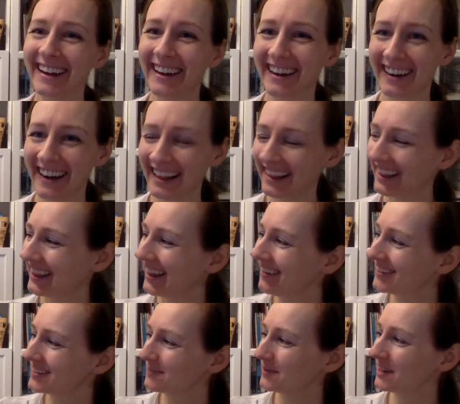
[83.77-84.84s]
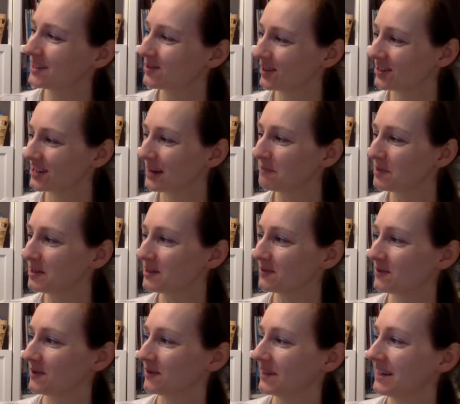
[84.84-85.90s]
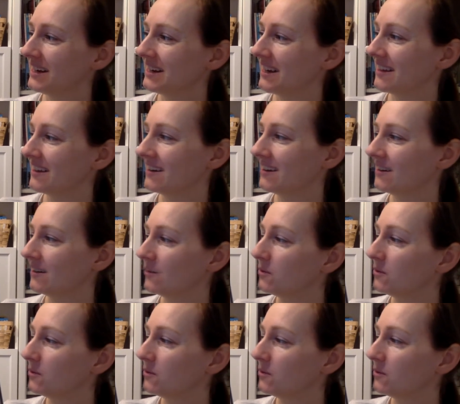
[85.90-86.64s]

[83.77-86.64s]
All right, that was a pretty short chapter, so we'll read another.